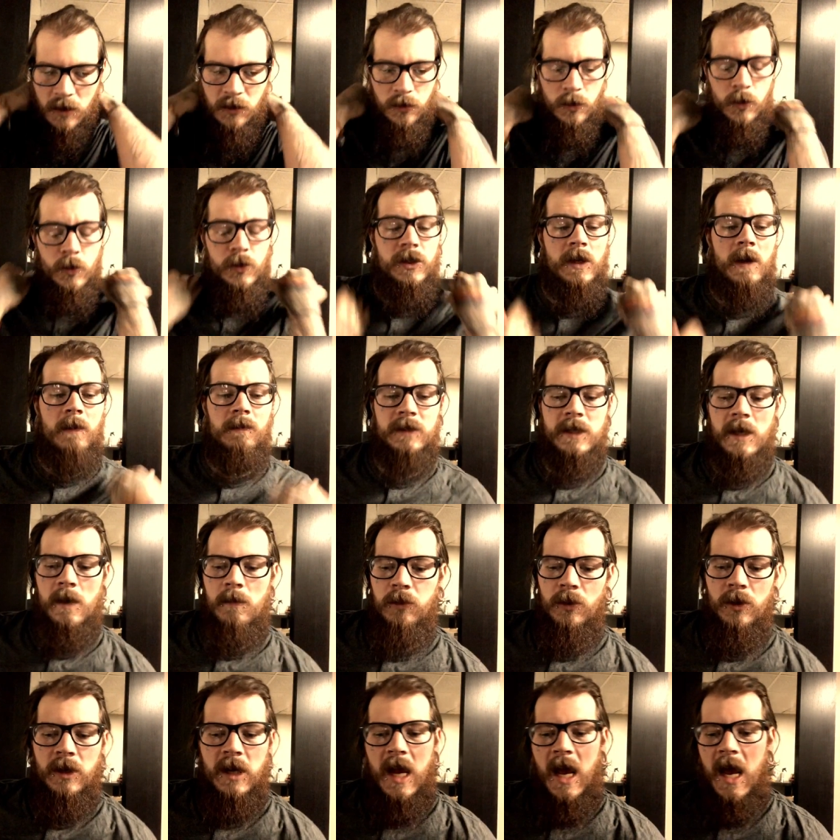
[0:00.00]
2 thumbs
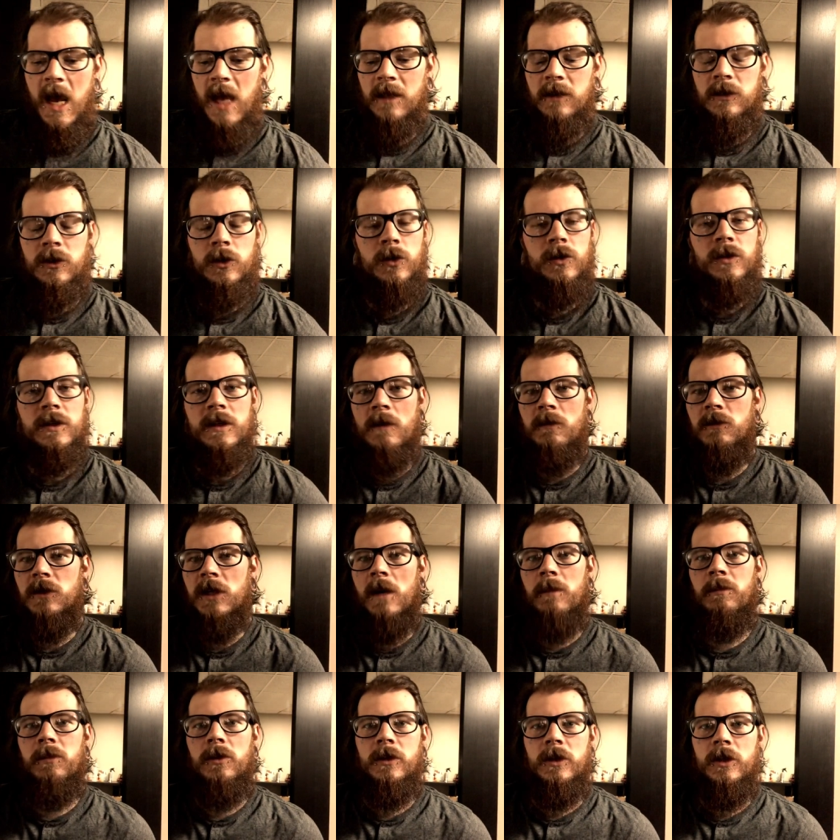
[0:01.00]
up on that. 2 thumbs
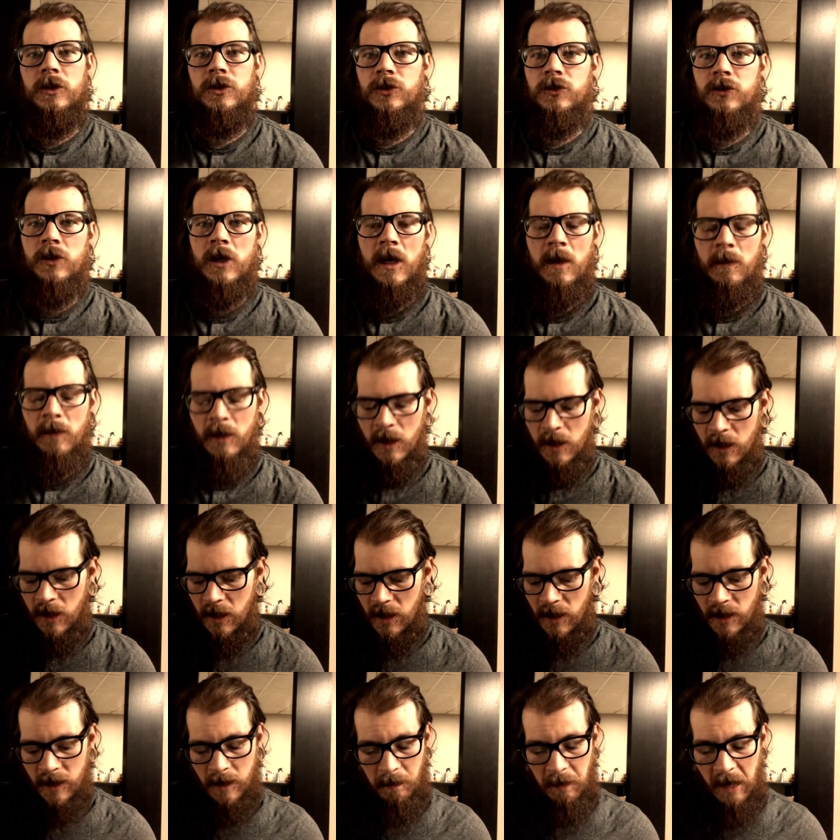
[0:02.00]
up on the scrub.
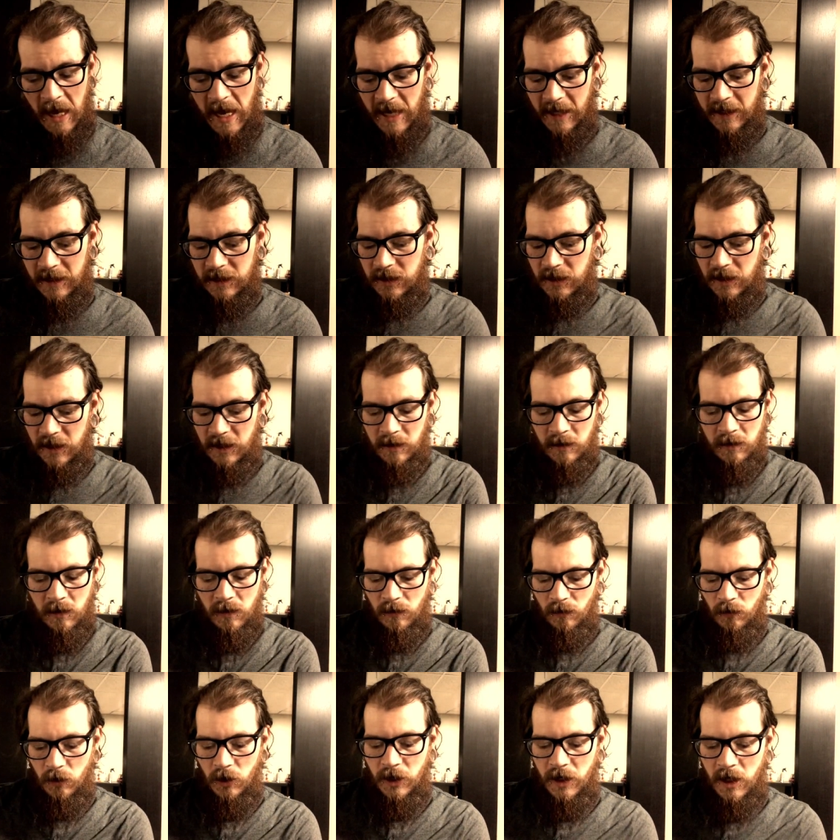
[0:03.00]
The packaging,
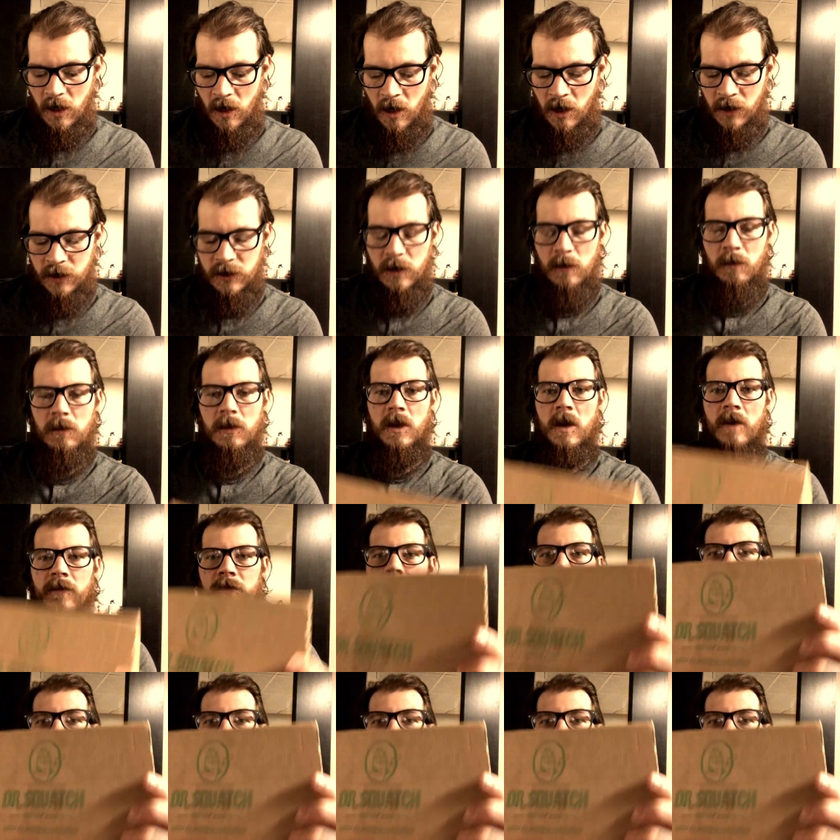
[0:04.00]
really awesome. Love